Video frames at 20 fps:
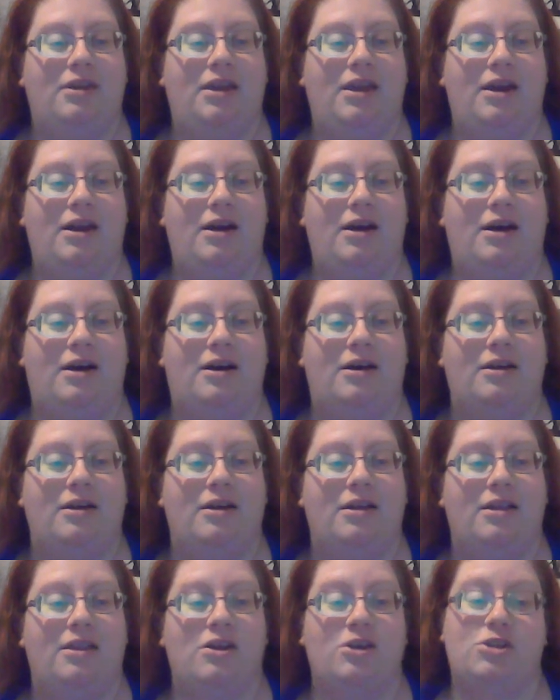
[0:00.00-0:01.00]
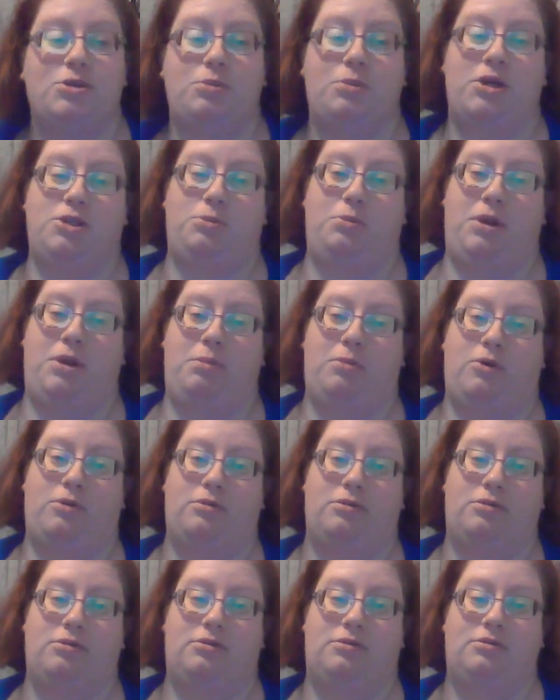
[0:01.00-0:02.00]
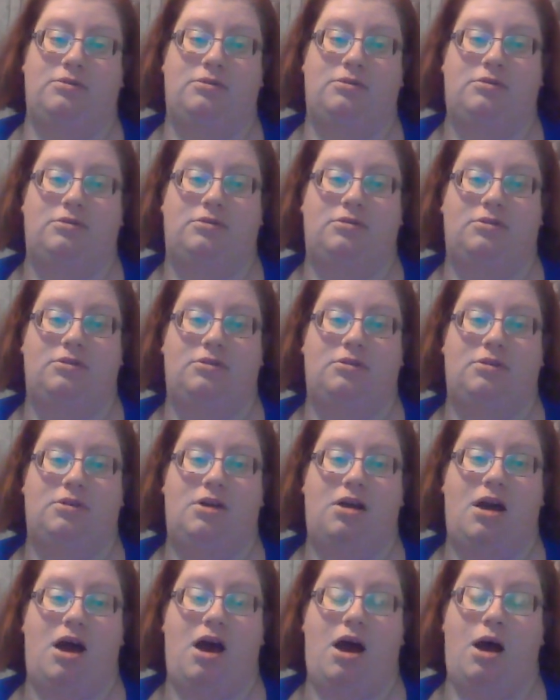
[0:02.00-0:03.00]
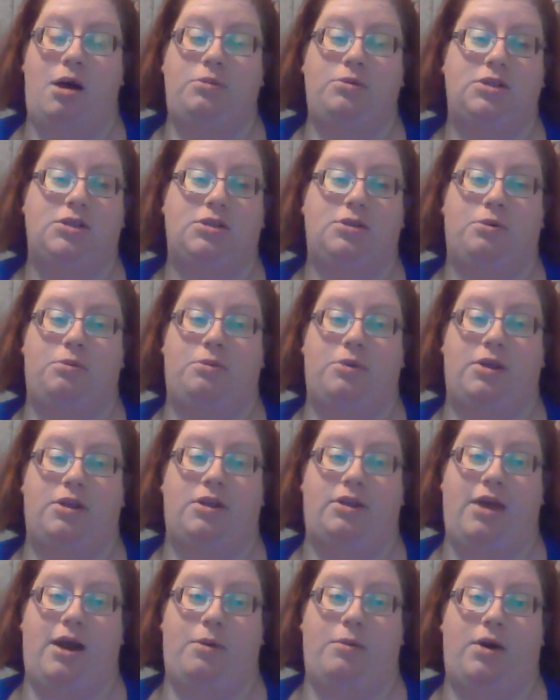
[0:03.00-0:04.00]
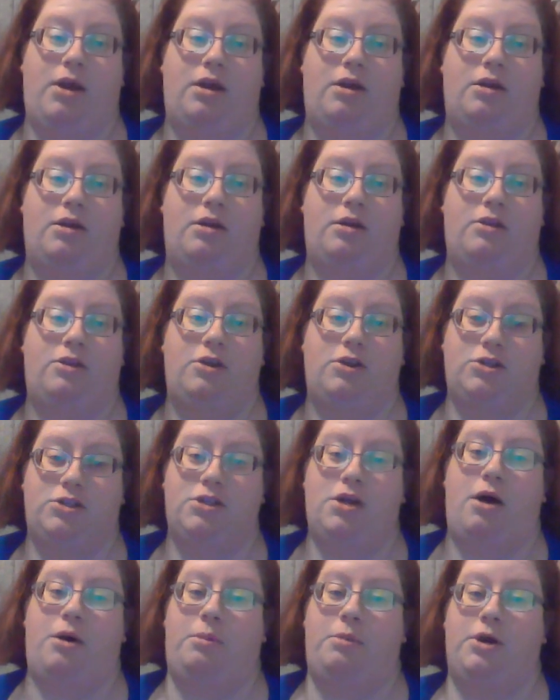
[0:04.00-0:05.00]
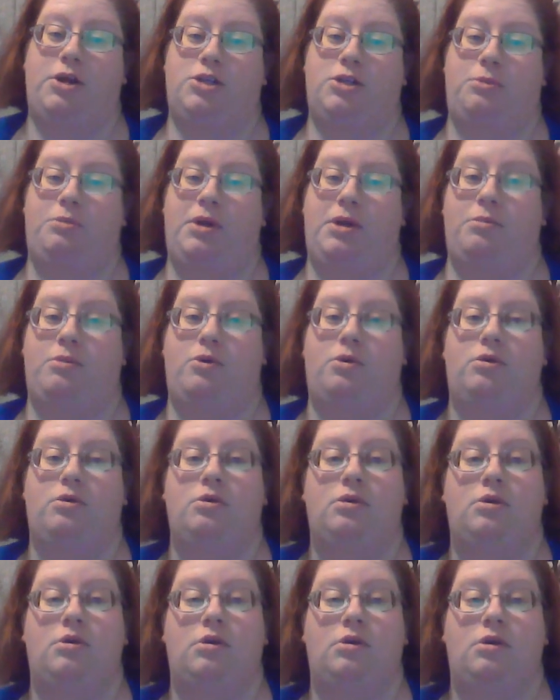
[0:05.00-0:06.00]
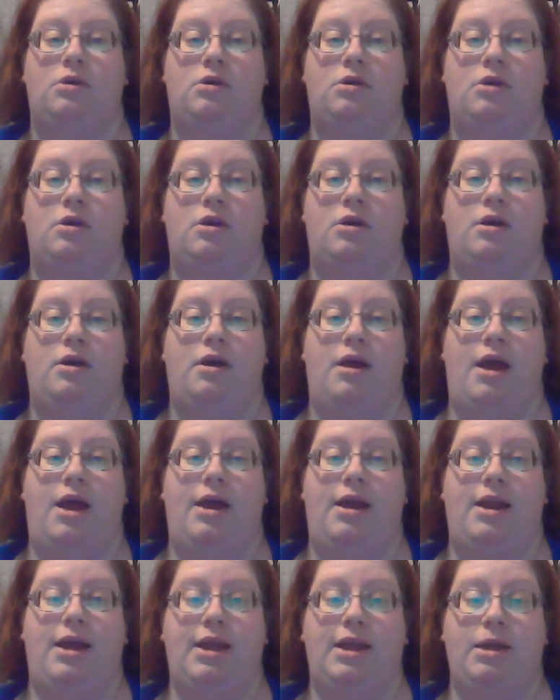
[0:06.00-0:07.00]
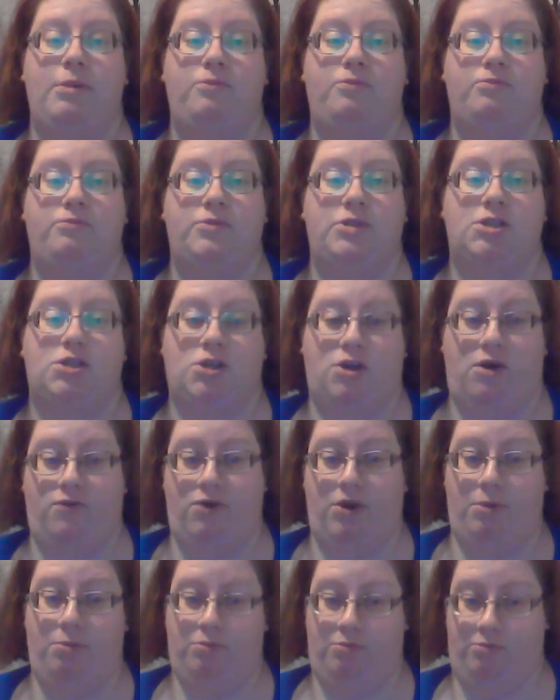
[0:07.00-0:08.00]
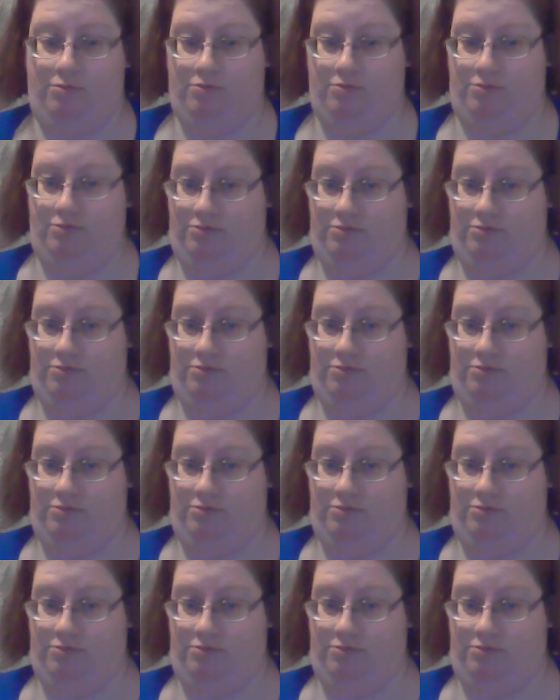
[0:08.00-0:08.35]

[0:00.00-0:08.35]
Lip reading: Yeah, there's a bunch of people. I'm just going to put it that way. There's a bunch of people. And I keep discovering,